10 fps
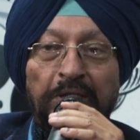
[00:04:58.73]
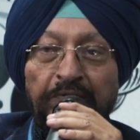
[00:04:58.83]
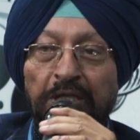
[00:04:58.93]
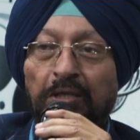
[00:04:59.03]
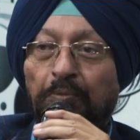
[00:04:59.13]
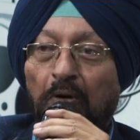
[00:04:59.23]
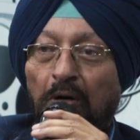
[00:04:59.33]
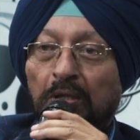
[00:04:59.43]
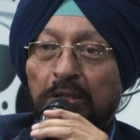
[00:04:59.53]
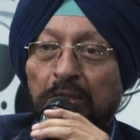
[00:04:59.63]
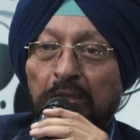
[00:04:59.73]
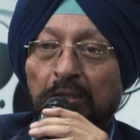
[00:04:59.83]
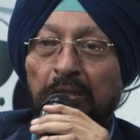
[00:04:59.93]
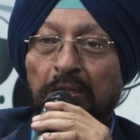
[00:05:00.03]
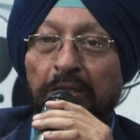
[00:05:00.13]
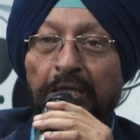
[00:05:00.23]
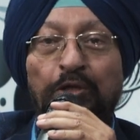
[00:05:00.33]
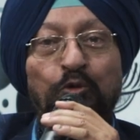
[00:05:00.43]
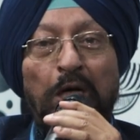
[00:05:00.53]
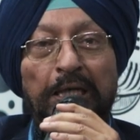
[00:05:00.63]
living abroad
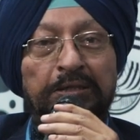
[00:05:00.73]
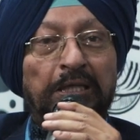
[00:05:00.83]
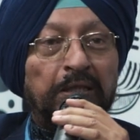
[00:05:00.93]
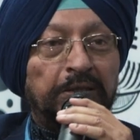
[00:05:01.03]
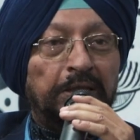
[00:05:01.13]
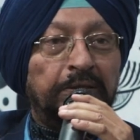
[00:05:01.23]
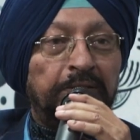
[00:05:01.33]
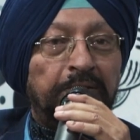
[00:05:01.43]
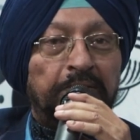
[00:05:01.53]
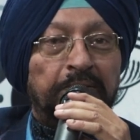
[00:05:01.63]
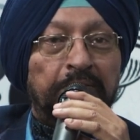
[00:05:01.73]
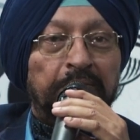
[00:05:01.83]
need to ask ourselves.